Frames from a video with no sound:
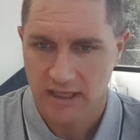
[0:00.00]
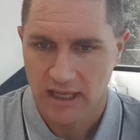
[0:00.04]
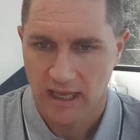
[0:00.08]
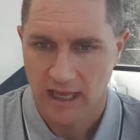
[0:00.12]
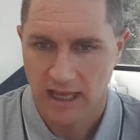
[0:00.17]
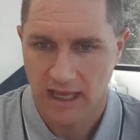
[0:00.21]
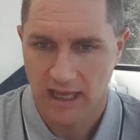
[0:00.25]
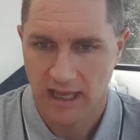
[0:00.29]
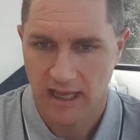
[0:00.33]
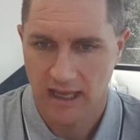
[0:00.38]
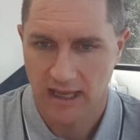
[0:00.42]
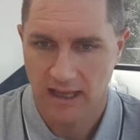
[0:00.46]

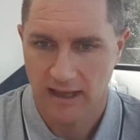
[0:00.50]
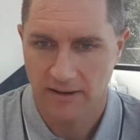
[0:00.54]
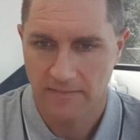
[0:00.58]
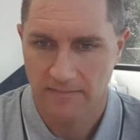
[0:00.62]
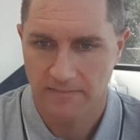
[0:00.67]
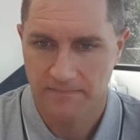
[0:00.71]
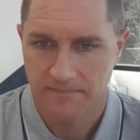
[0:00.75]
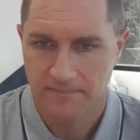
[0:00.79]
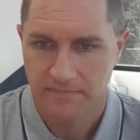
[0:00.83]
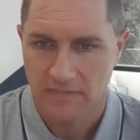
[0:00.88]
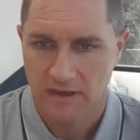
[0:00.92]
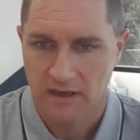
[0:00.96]

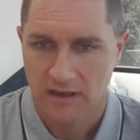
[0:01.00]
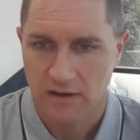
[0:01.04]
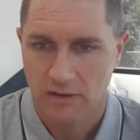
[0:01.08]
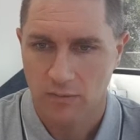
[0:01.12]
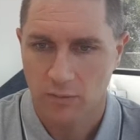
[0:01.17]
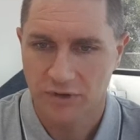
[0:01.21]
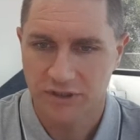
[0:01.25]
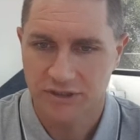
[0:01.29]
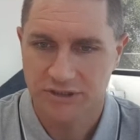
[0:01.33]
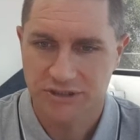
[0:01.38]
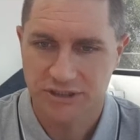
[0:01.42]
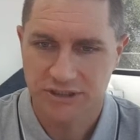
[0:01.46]
um,
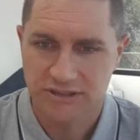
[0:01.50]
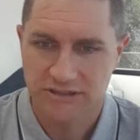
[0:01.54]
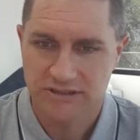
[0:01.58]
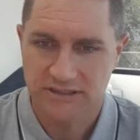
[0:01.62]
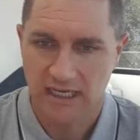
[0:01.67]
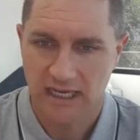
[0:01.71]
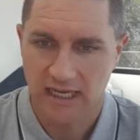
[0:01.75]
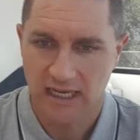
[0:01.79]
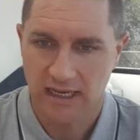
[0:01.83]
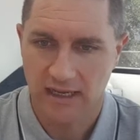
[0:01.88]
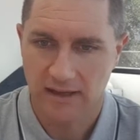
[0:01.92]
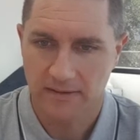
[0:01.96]
which, is,
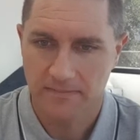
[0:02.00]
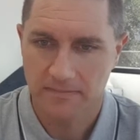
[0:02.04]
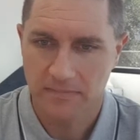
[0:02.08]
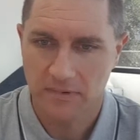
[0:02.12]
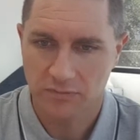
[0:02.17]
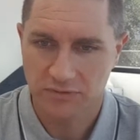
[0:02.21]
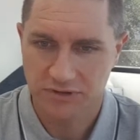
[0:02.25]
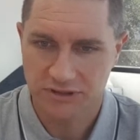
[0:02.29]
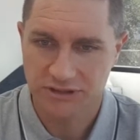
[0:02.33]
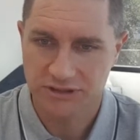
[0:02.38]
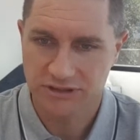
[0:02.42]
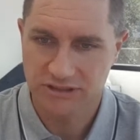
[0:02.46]
uh,
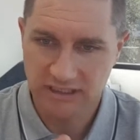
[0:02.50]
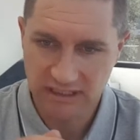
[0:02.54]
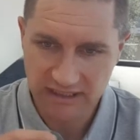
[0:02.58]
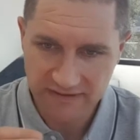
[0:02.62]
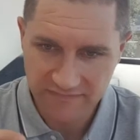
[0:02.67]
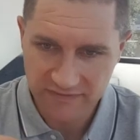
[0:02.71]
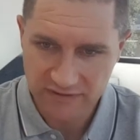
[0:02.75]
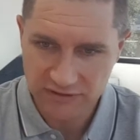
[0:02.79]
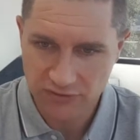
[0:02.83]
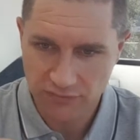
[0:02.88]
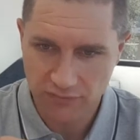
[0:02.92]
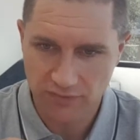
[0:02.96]
which is
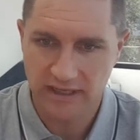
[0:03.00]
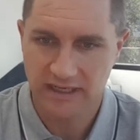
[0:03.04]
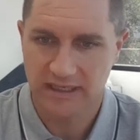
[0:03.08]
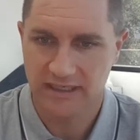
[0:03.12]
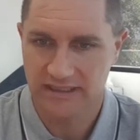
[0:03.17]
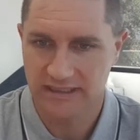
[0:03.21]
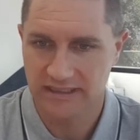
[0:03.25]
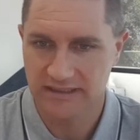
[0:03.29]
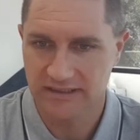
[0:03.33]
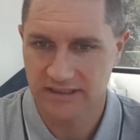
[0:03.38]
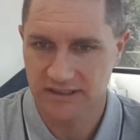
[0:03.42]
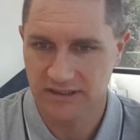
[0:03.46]
delivered
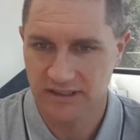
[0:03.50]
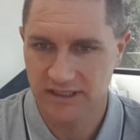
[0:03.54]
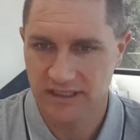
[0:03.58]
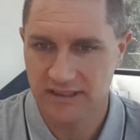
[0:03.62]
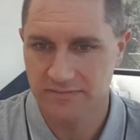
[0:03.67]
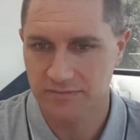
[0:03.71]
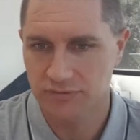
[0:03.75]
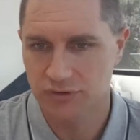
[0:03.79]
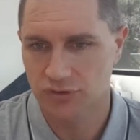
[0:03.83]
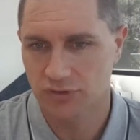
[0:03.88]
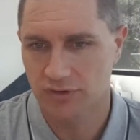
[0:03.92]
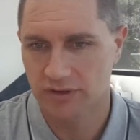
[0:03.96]
directly into your
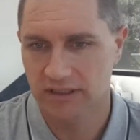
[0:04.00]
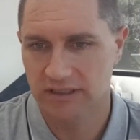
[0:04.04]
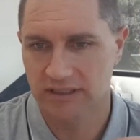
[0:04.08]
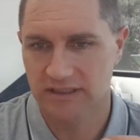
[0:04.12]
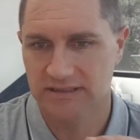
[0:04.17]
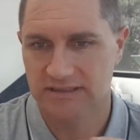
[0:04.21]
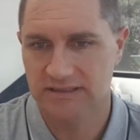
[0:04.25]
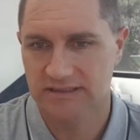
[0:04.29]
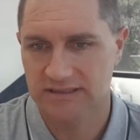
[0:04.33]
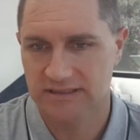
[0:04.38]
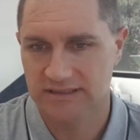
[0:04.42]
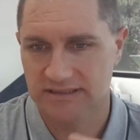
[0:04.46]
hip joint and
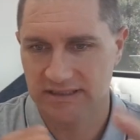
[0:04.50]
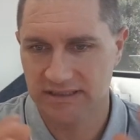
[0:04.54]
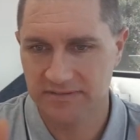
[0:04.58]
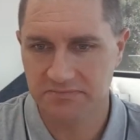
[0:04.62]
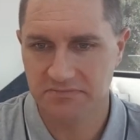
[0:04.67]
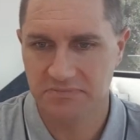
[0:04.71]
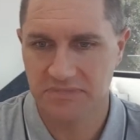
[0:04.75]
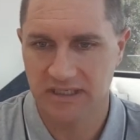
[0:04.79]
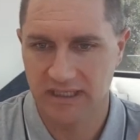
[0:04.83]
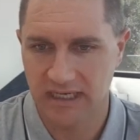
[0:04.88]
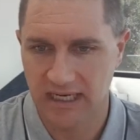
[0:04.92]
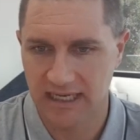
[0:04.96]
it
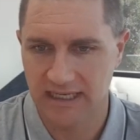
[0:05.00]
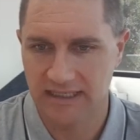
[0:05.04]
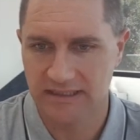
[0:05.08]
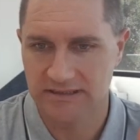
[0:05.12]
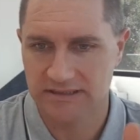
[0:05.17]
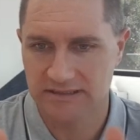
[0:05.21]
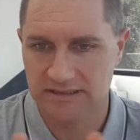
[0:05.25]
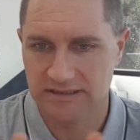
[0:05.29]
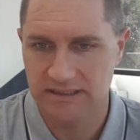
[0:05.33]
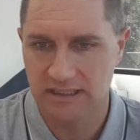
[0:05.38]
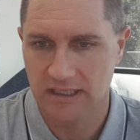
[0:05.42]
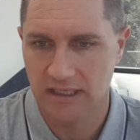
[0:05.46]

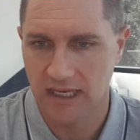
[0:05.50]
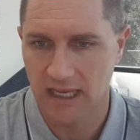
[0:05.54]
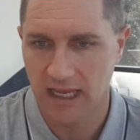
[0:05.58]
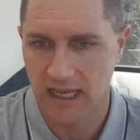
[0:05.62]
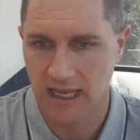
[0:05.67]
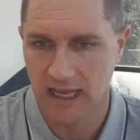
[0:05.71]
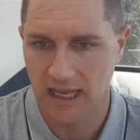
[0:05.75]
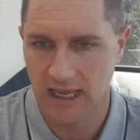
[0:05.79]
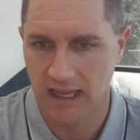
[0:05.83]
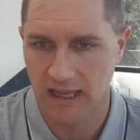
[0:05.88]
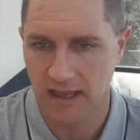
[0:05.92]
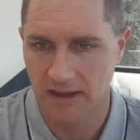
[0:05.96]
stimulates
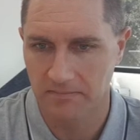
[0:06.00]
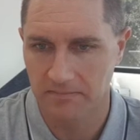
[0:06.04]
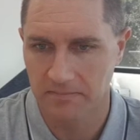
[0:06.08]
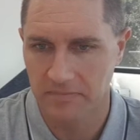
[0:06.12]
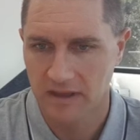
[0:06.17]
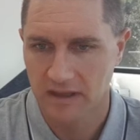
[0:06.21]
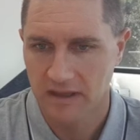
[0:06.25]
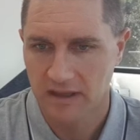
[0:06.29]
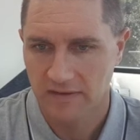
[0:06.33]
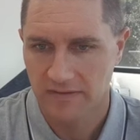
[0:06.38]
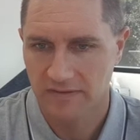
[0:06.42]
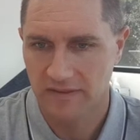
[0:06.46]
um,
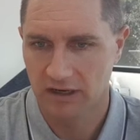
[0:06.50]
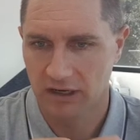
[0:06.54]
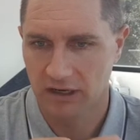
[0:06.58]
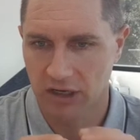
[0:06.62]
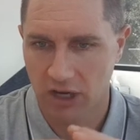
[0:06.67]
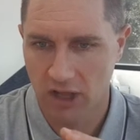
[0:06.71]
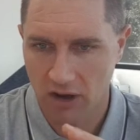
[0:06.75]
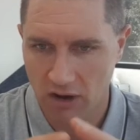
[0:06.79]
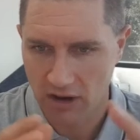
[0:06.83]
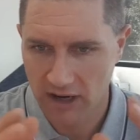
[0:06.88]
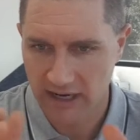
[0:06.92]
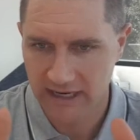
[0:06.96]
the
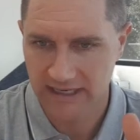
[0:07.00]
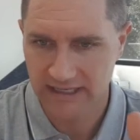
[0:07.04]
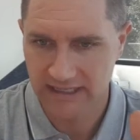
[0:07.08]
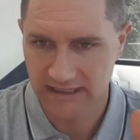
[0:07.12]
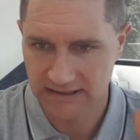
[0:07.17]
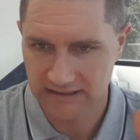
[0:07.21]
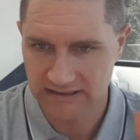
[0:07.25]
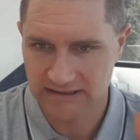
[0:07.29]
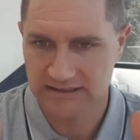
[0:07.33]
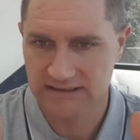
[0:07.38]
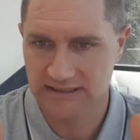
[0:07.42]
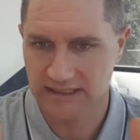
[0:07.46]

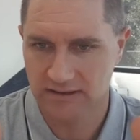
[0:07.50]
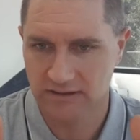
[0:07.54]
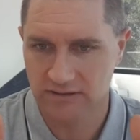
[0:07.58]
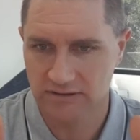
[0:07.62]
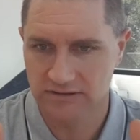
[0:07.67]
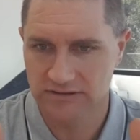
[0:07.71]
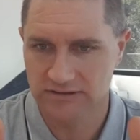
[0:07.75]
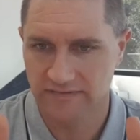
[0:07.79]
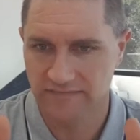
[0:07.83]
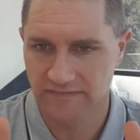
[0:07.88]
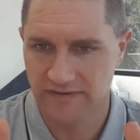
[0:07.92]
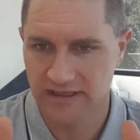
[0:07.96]
lining
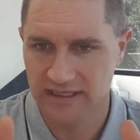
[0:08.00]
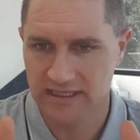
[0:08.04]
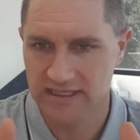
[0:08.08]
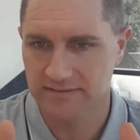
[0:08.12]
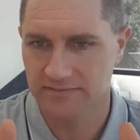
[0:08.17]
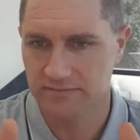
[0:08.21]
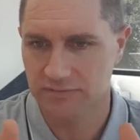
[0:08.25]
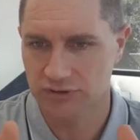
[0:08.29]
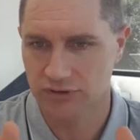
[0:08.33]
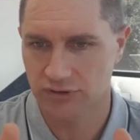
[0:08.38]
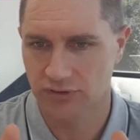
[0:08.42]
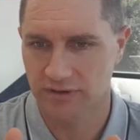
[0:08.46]
cells of the
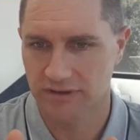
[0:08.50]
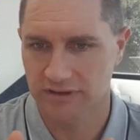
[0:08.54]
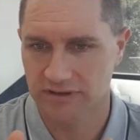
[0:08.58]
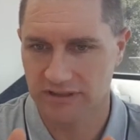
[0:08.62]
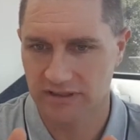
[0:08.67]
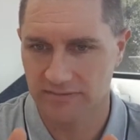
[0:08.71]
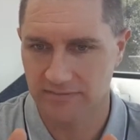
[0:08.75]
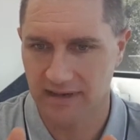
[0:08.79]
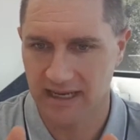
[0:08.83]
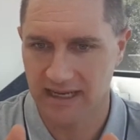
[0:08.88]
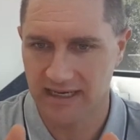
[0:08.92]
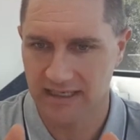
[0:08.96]
hip joint to
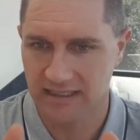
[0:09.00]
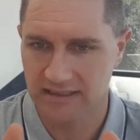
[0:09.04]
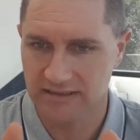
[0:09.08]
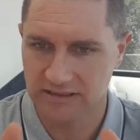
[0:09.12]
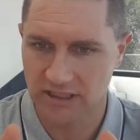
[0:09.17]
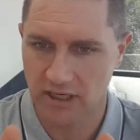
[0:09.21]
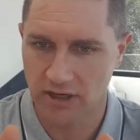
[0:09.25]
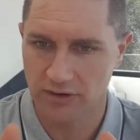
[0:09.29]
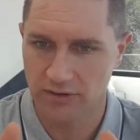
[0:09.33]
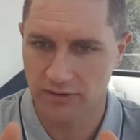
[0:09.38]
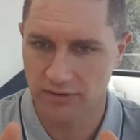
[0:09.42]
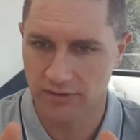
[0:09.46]
make its
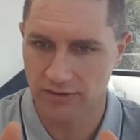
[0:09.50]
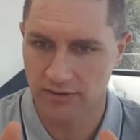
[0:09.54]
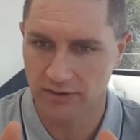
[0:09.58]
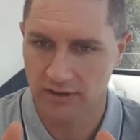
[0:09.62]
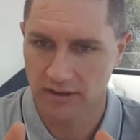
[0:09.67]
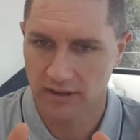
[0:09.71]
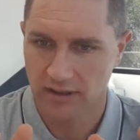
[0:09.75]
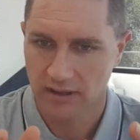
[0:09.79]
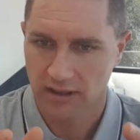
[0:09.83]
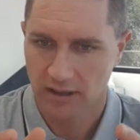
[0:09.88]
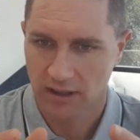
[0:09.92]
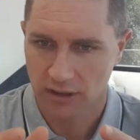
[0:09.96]
own
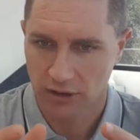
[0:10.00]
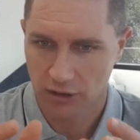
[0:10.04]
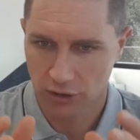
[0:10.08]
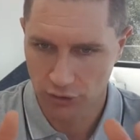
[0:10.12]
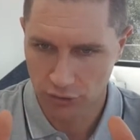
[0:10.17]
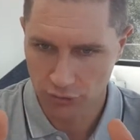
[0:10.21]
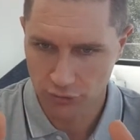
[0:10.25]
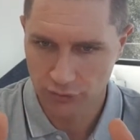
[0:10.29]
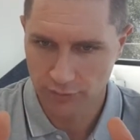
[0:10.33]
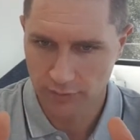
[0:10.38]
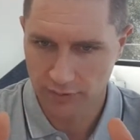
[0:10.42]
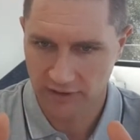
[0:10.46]

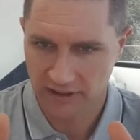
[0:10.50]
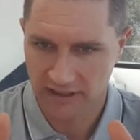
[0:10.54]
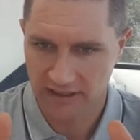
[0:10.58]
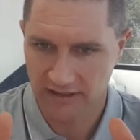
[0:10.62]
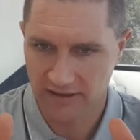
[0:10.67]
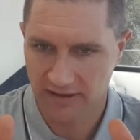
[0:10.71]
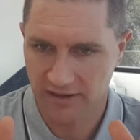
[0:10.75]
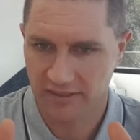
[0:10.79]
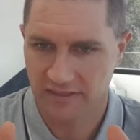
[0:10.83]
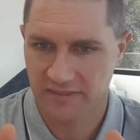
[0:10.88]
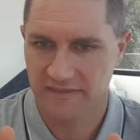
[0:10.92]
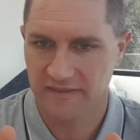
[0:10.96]

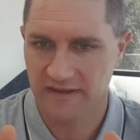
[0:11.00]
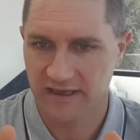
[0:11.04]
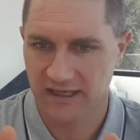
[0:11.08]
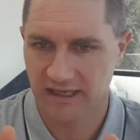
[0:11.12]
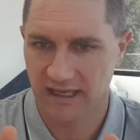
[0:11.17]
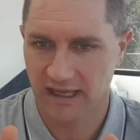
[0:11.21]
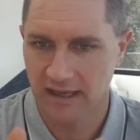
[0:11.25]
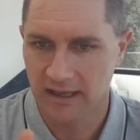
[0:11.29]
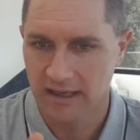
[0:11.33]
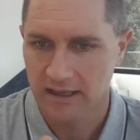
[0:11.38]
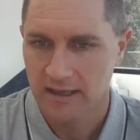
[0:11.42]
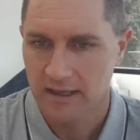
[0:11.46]
lubricant
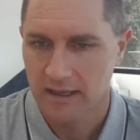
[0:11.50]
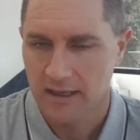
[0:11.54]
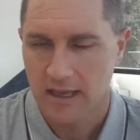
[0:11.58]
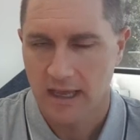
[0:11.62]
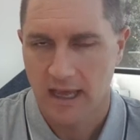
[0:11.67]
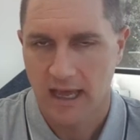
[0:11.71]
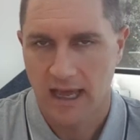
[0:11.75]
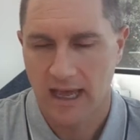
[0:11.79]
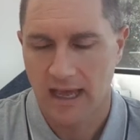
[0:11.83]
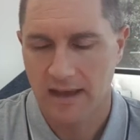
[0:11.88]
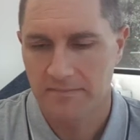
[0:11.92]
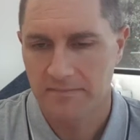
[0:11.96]
thicker,
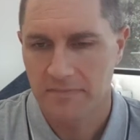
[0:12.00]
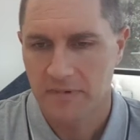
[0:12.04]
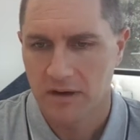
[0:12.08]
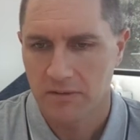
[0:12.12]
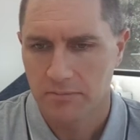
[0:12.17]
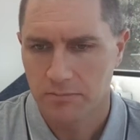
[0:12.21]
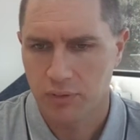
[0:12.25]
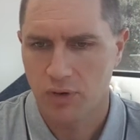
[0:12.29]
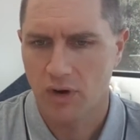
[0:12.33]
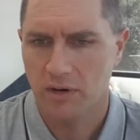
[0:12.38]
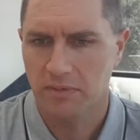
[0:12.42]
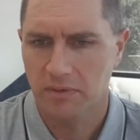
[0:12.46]
um,
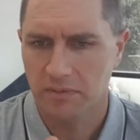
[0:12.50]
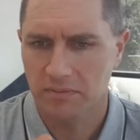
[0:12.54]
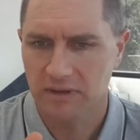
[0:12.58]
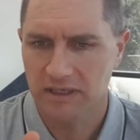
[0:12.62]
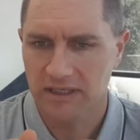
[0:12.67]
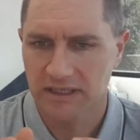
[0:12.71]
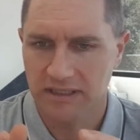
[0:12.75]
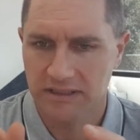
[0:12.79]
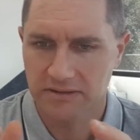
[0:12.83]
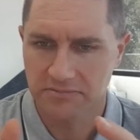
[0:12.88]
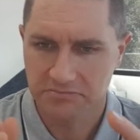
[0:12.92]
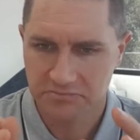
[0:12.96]

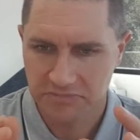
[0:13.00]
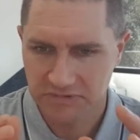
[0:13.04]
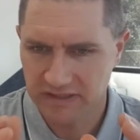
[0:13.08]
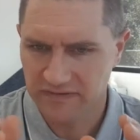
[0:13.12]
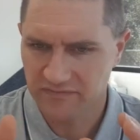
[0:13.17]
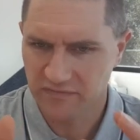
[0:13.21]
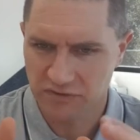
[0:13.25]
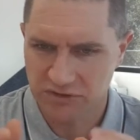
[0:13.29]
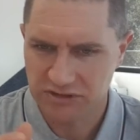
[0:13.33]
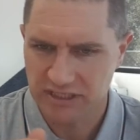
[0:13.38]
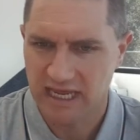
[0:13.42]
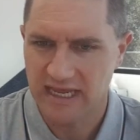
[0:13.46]
probably give
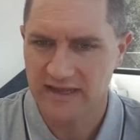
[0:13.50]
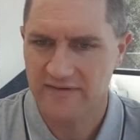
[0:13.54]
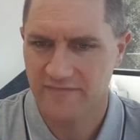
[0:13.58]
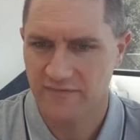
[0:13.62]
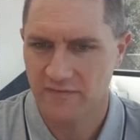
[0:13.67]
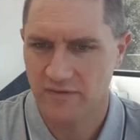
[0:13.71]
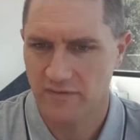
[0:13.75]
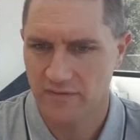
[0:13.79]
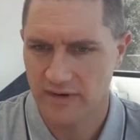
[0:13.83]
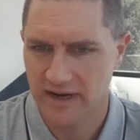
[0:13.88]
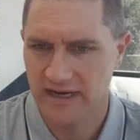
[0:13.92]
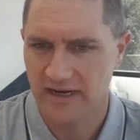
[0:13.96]
or take for
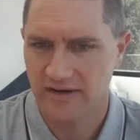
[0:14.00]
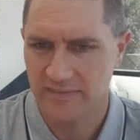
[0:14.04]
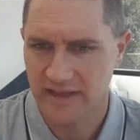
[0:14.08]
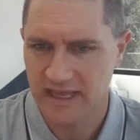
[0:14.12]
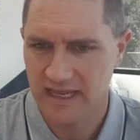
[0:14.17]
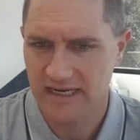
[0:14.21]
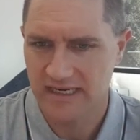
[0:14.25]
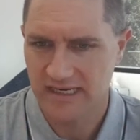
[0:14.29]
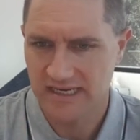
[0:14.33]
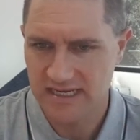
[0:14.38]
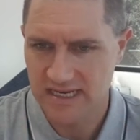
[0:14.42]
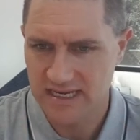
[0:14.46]
around about
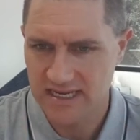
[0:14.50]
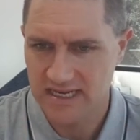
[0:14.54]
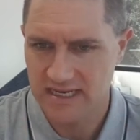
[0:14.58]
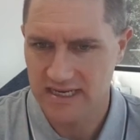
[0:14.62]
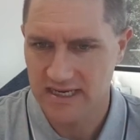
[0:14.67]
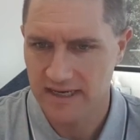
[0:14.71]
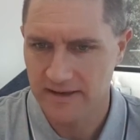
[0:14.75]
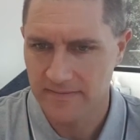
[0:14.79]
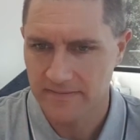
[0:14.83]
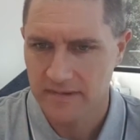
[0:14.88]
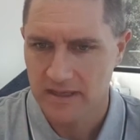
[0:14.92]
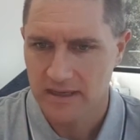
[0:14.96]
a
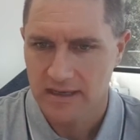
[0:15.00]
year.